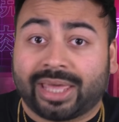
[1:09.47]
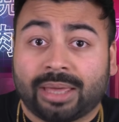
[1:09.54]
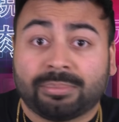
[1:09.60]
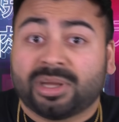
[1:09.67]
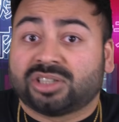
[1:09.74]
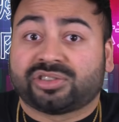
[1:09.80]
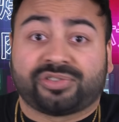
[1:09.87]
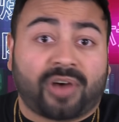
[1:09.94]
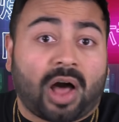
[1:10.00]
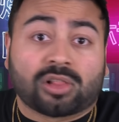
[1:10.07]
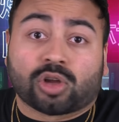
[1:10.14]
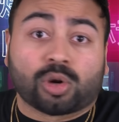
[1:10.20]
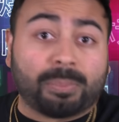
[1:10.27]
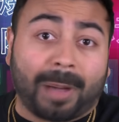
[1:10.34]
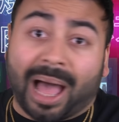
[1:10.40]
image
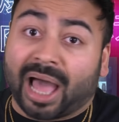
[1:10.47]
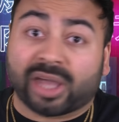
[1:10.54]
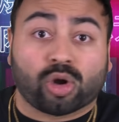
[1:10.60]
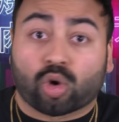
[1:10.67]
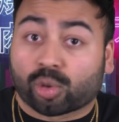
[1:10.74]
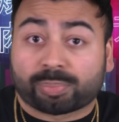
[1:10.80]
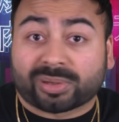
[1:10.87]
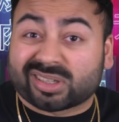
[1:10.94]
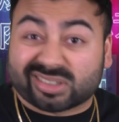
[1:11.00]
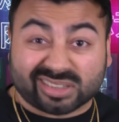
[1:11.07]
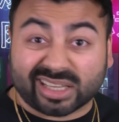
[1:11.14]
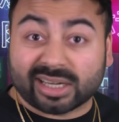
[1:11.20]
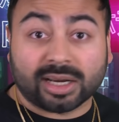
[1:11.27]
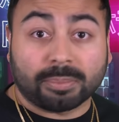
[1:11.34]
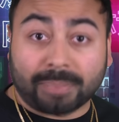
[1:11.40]
followed by or
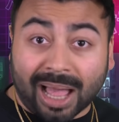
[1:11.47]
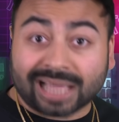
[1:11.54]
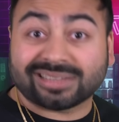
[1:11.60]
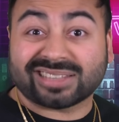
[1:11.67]
preceded by